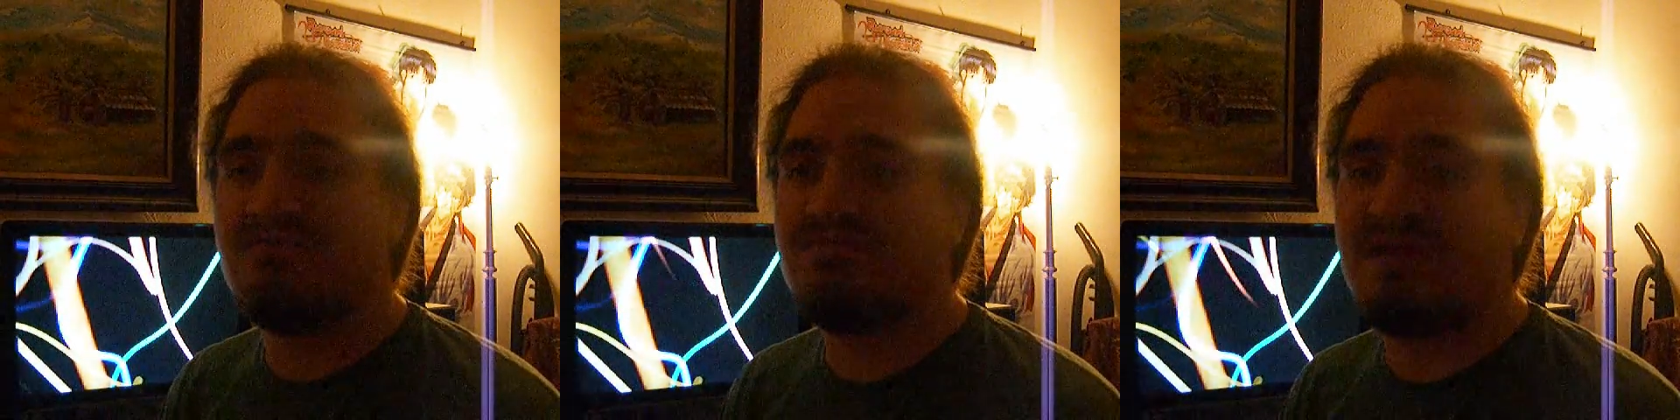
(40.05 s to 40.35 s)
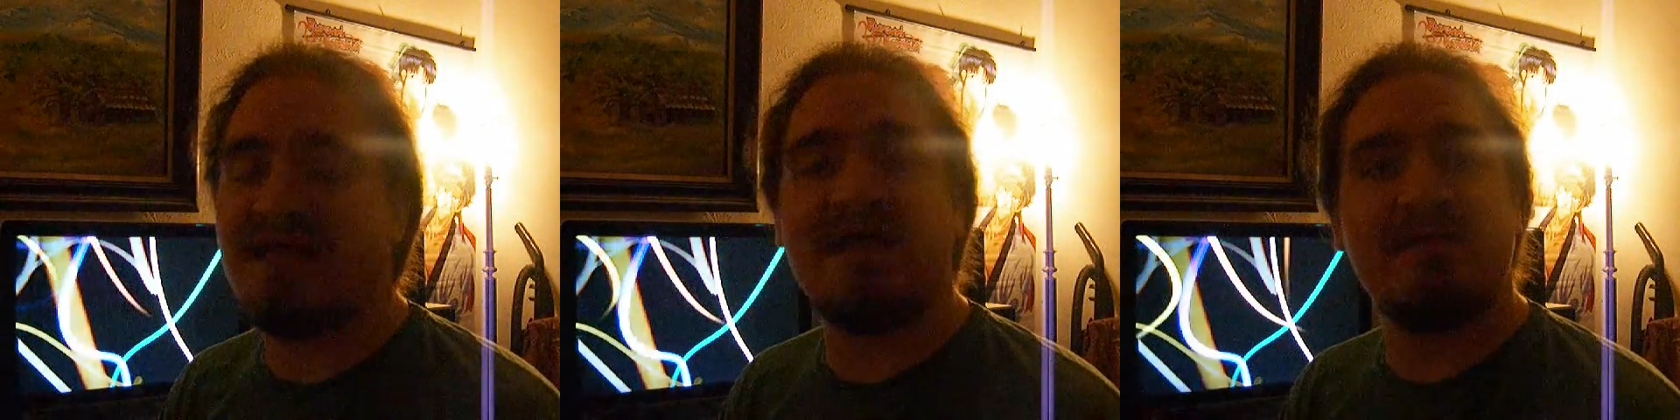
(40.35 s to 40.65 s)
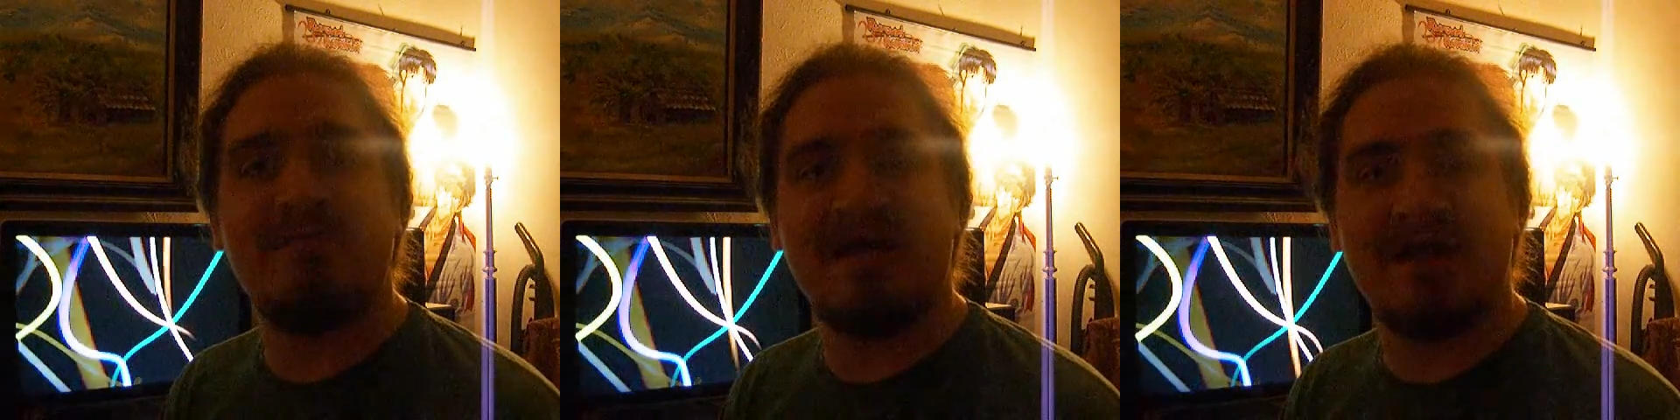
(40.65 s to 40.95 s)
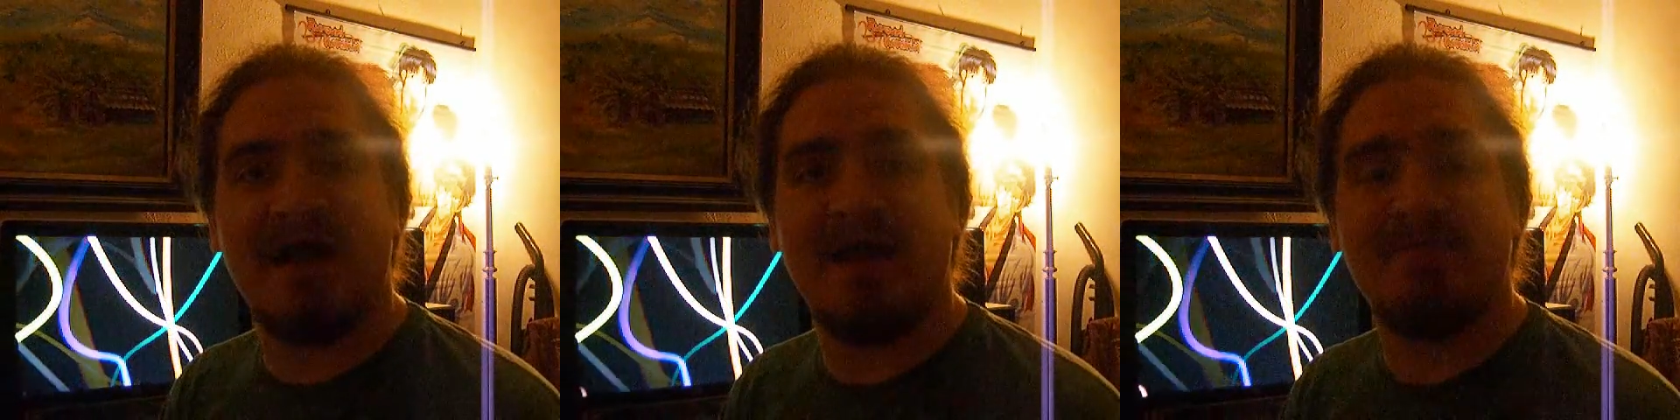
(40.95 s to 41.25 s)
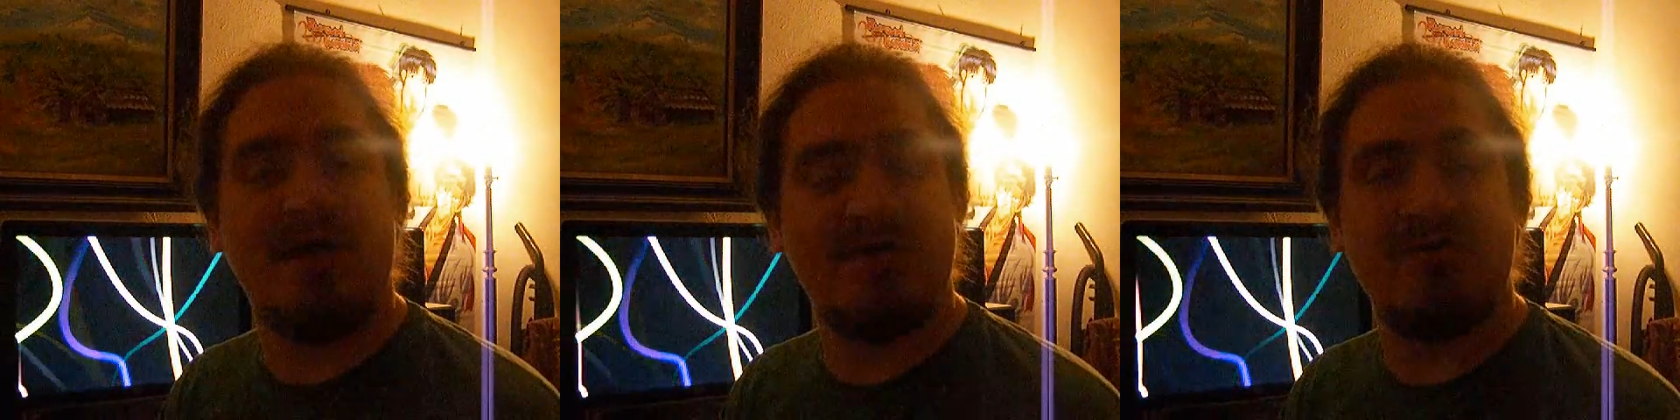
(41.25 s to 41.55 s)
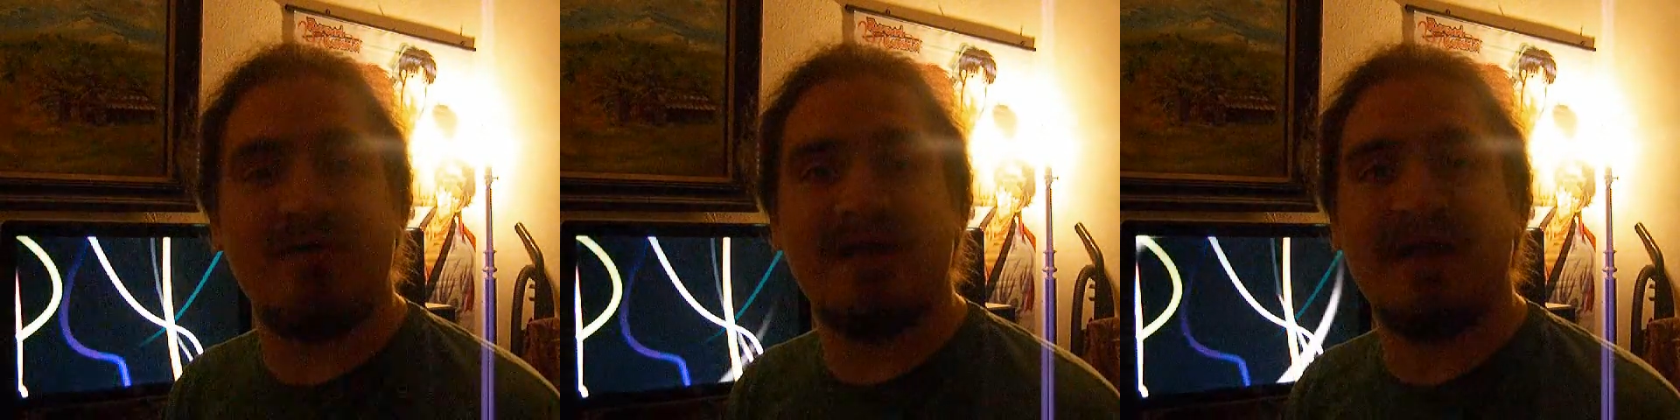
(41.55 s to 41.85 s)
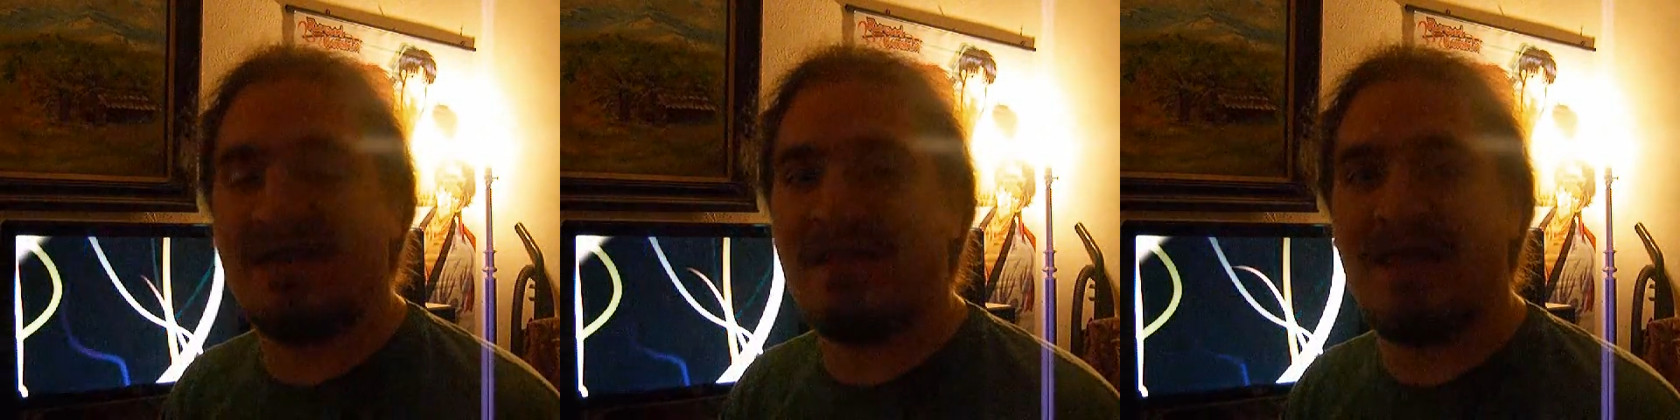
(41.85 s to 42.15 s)
taking my time, not doing
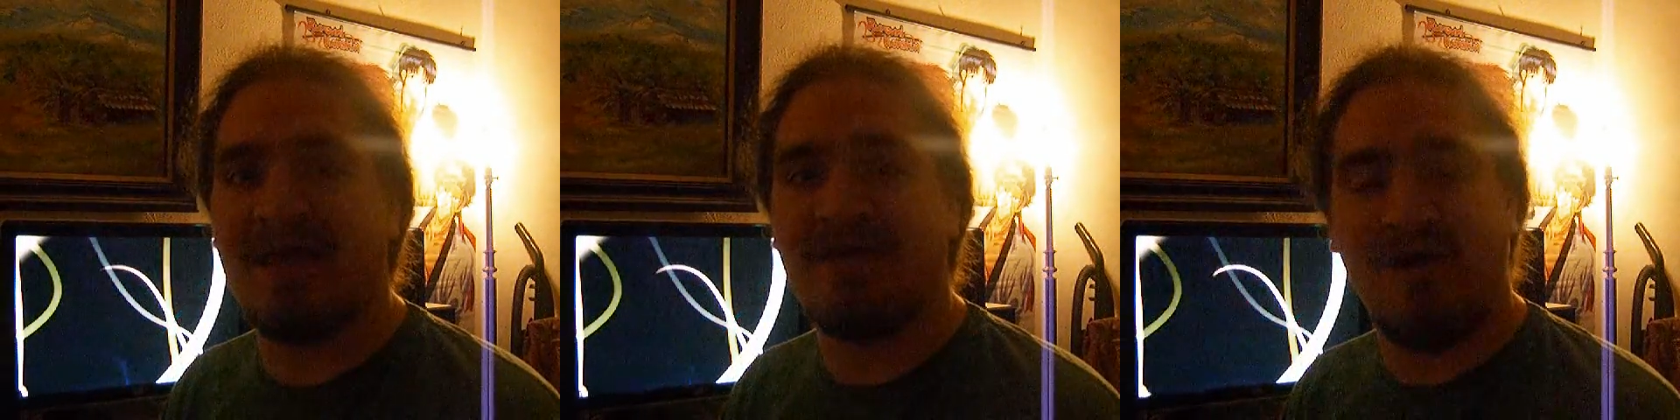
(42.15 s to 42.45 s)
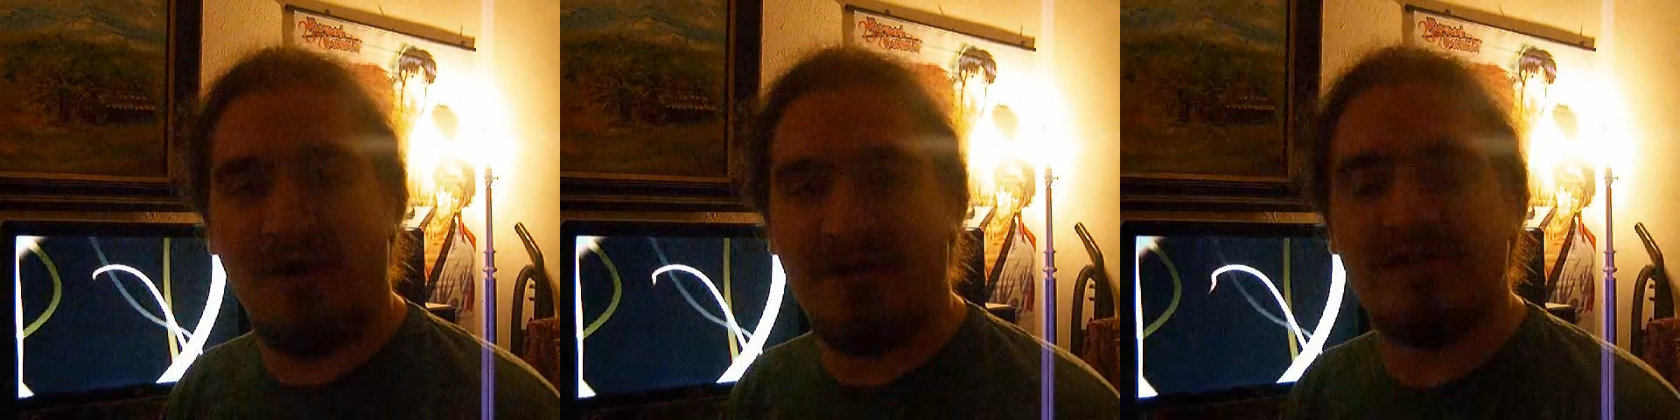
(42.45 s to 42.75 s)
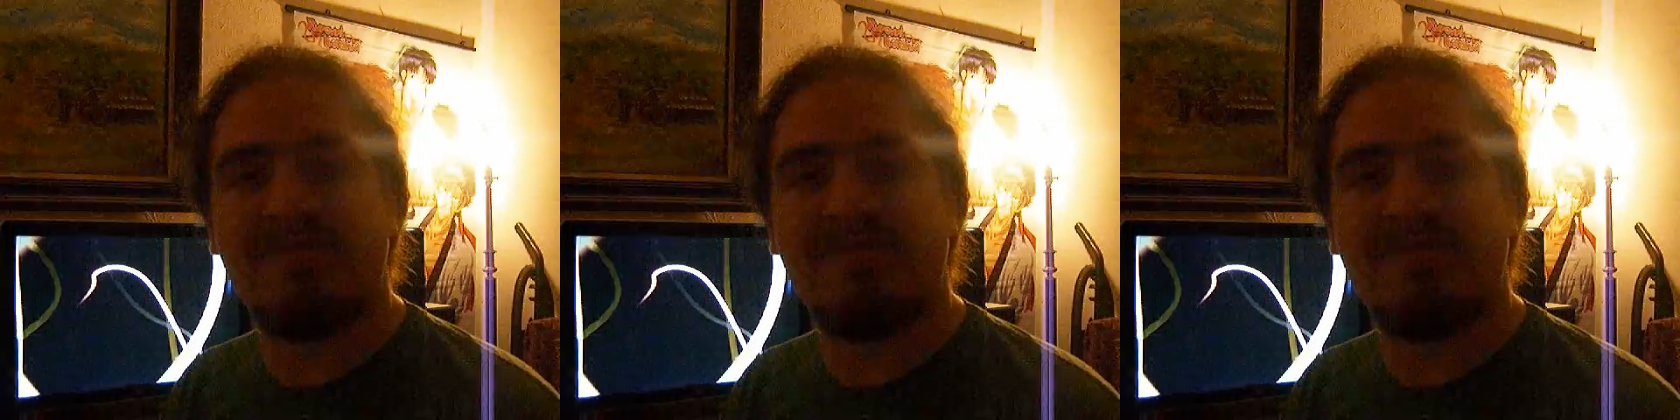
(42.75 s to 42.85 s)
anything at all.